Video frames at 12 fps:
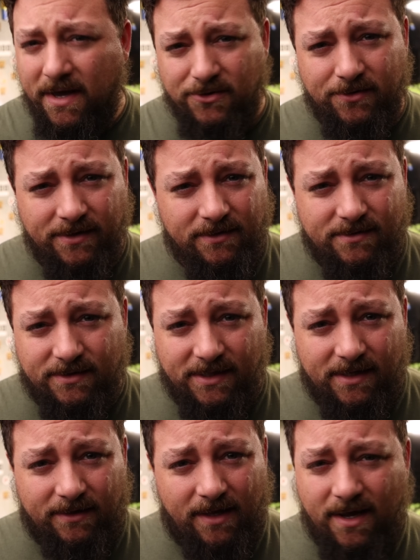measuring this
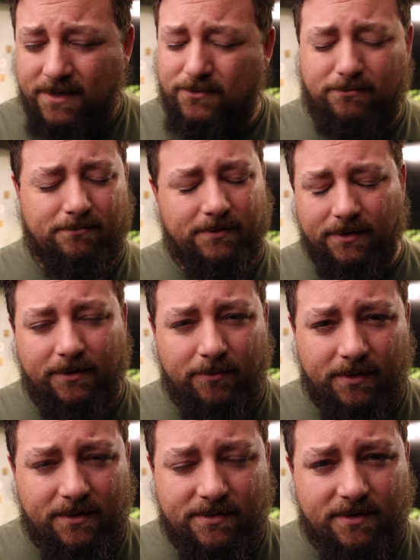DLI is really,
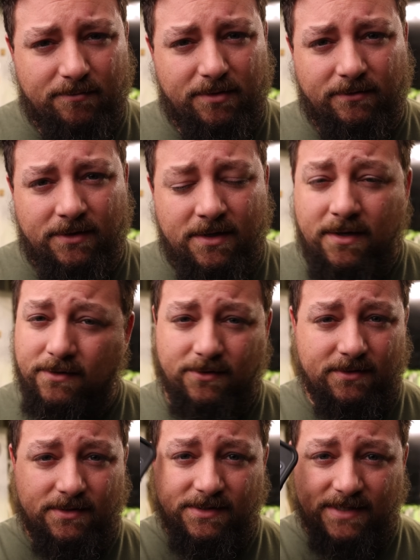really simple.
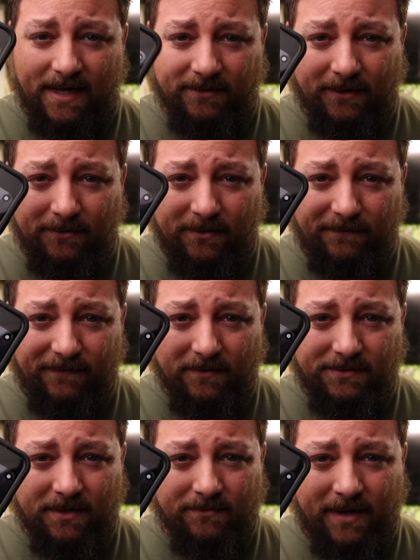Just download the
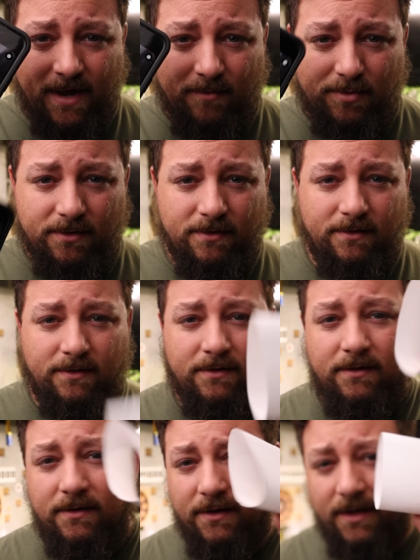Photone app,
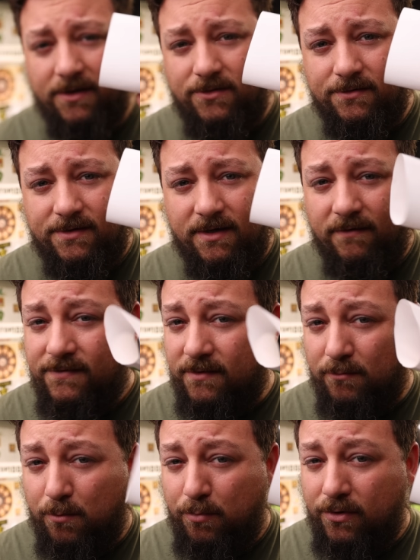get yourself
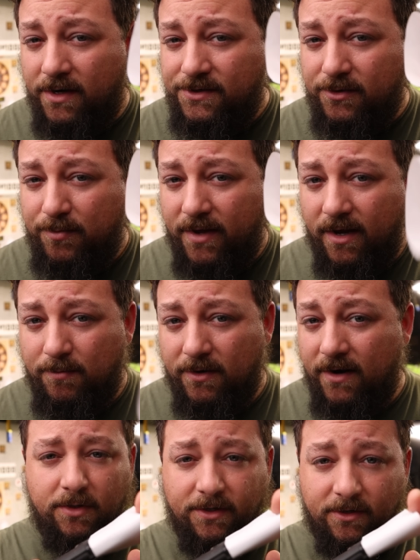some printer
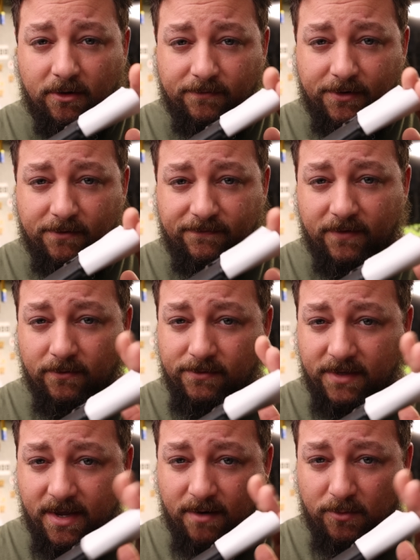paper, put it over your
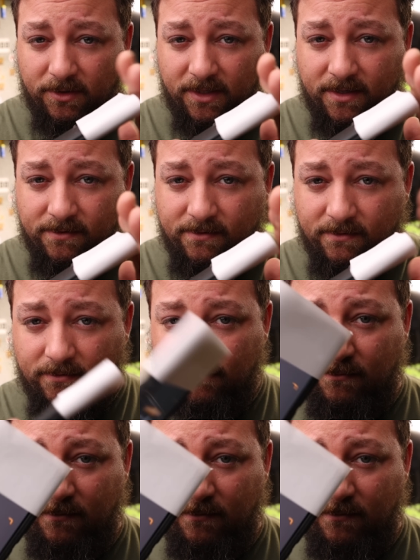phone's camera lens